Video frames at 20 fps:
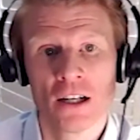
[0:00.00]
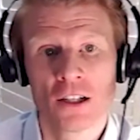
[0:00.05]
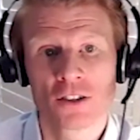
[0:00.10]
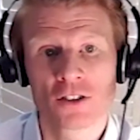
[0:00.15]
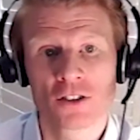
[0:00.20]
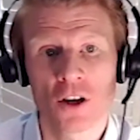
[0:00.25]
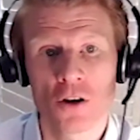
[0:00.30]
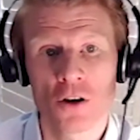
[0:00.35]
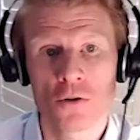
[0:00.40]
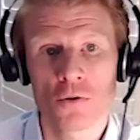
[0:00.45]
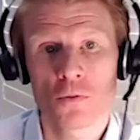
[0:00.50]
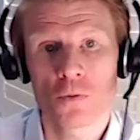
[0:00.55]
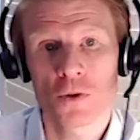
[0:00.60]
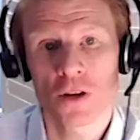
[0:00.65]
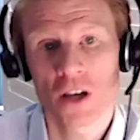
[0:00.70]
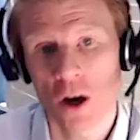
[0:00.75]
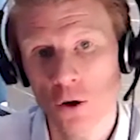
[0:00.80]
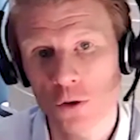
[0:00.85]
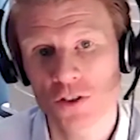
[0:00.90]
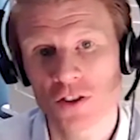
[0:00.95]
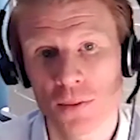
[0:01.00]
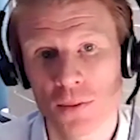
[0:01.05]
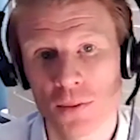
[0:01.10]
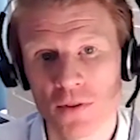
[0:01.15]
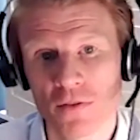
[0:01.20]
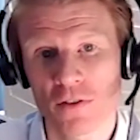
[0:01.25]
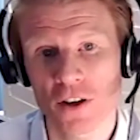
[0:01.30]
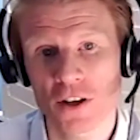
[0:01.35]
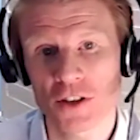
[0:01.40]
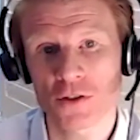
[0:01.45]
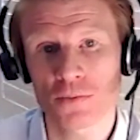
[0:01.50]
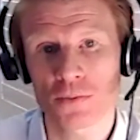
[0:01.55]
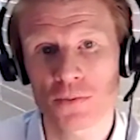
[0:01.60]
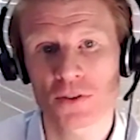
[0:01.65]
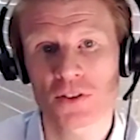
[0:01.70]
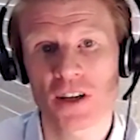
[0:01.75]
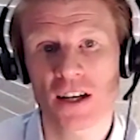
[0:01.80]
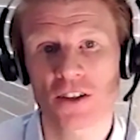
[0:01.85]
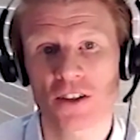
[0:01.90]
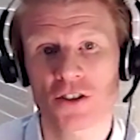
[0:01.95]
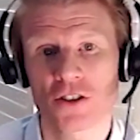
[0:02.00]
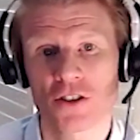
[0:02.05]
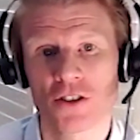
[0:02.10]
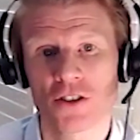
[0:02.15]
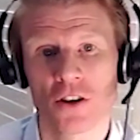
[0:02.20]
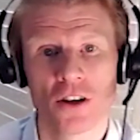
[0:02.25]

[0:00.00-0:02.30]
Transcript: So we hold some inflation protection